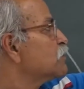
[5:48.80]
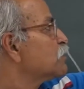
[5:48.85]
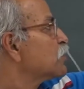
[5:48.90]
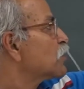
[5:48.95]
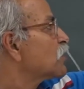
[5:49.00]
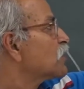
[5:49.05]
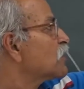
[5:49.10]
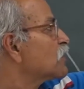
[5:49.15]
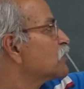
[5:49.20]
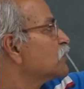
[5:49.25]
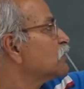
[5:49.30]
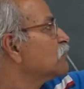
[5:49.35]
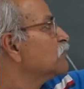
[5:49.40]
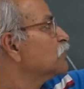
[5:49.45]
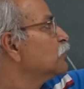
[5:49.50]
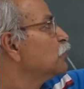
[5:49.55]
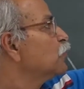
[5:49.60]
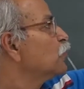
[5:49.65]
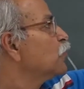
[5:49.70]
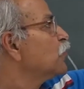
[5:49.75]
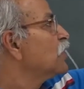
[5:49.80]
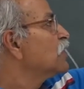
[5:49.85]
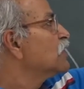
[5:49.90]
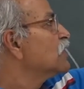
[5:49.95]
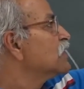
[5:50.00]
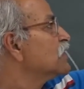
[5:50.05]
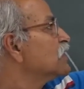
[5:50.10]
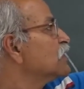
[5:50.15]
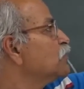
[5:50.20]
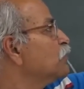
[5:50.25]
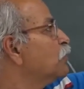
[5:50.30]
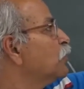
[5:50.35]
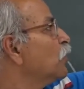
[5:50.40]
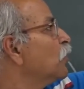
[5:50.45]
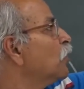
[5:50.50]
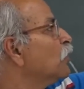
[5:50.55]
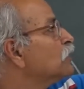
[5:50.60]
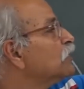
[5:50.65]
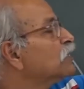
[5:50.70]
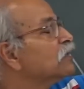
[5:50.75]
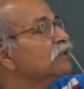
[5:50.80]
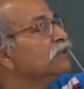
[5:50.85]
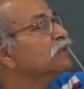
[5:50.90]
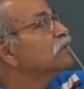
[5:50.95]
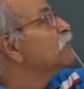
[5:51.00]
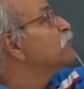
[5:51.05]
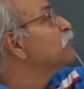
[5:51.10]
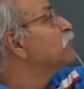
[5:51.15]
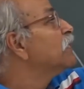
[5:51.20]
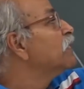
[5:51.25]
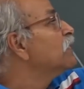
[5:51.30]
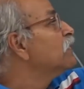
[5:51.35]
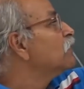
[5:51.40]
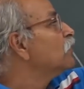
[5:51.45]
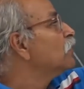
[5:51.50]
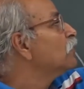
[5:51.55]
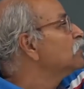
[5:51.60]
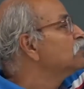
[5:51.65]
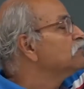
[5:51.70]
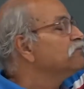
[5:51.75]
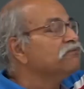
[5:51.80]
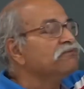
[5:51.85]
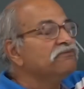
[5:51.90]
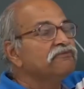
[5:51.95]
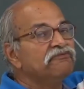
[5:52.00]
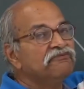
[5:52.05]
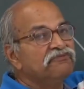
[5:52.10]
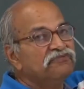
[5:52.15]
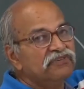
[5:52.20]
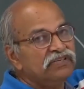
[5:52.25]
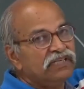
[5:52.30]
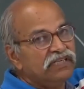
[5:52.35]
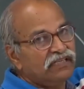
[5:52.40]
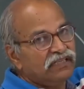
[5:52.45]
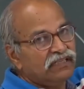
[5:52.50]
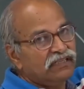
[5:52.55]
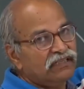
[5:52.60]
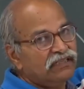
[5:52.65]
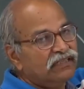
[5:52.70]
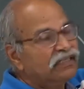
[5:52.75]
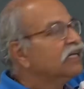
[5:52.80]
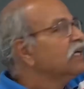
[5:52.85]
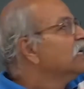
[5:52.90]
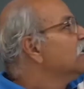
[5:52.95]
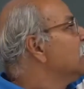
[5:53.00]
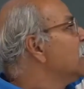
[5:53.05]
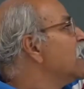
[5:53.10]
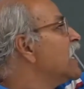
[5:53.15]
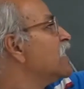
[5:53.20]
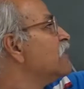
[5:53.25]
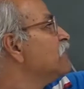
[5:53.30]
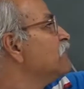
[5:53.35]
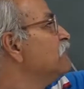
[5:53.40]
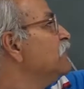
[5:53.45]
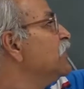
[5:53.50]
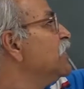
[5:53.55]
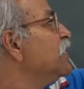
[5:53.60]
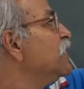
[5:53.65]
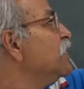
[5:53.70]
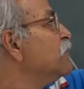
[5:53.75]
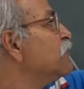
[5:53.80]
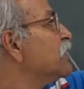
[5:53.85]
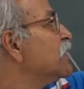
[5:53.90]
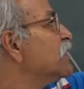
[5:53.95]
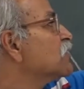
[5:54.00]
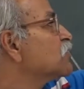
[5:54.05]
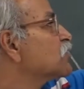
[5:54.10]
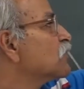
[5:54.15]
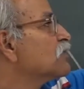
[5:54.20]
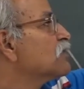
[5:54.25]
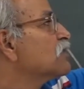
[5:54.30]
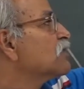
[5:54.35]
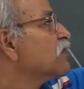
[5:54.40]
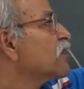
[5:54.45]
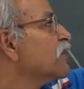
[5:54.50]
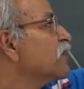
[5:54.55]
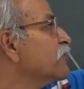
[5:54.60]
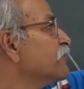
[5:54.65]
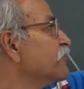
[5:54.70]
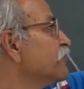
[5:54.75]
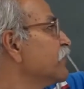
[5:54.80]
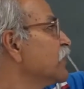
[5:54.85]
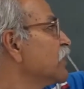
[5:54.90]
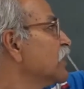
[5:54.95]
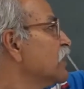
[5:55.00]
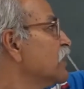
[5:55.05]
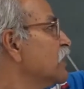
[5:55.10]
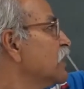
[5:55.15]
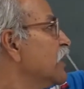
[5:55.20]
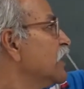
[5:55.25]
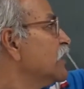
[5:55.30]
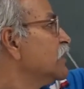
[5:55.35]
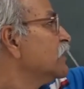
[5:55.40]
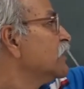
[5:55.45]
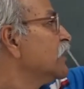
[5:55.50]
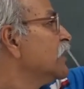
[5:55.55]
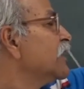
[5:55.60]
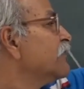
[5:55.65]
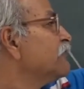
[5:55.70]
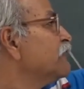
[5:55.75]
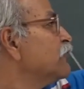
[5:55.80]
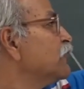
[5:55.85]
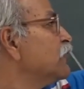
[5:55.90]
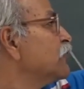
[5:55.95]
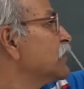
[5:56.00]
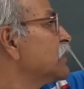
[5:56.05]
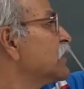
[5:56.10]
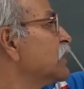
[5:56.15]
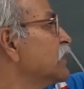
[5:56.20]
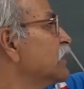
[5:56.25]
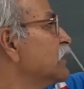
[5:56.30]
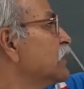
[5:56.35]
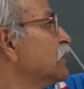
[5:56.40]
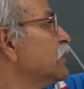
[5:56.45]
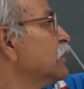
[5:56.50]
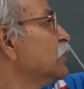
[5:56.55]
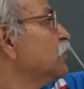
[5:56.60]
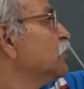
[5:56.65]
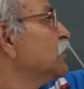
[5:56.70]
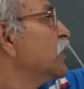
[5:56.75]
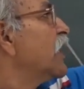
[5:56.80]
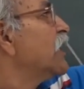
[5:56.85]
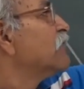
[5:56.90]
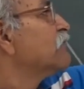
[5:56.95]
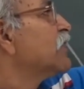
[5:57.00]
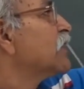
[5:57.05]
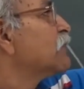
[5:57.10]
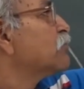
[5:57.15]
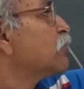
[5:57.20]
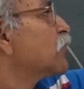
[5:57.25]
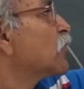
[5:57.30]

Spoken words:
product of two quantities, both depend on v and v depends on time, and therefore, you have that